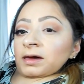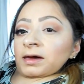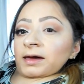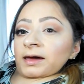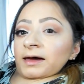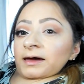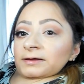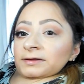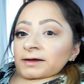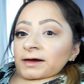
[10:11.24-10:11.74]

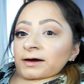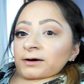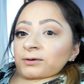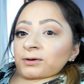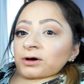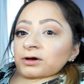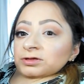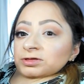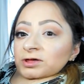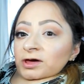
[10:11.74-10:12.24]
And now
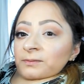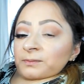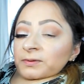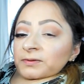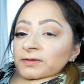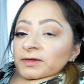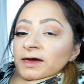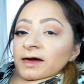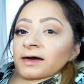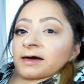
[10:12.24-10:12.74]
on top
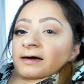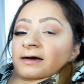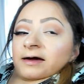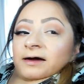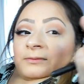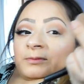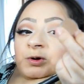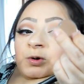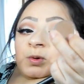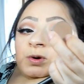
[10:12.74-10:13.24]
of that,
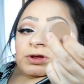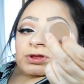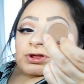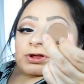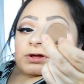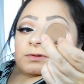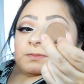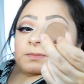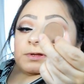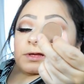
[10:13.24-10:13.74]
I'm going
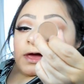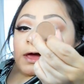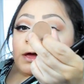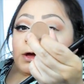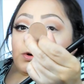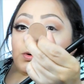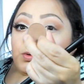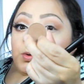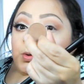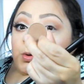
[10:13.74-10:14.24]
to apply
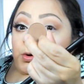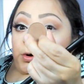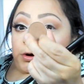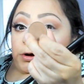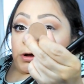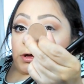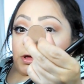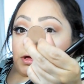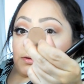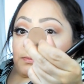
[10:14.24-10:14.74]

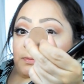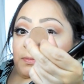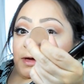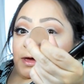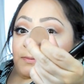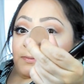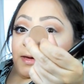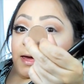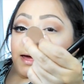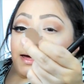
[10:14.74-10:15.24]
Cork
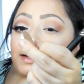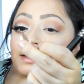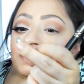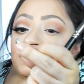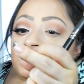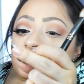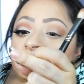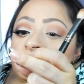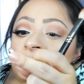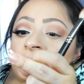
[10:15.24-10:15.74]
by
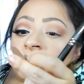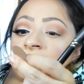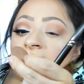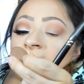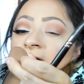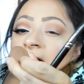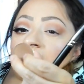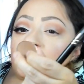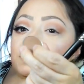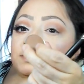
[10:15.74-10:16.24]
MAC.
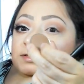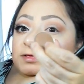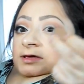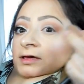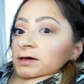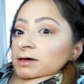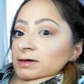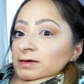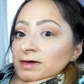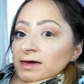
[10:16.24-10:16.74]
And
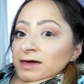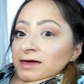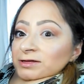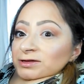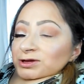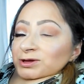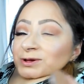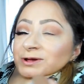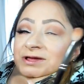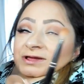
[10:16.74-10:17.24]

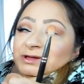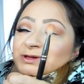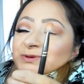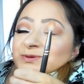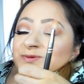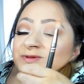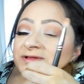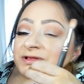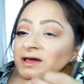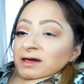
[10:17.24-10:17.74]
again, you can
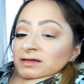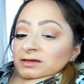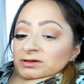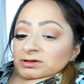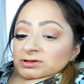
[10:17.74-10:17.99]
use any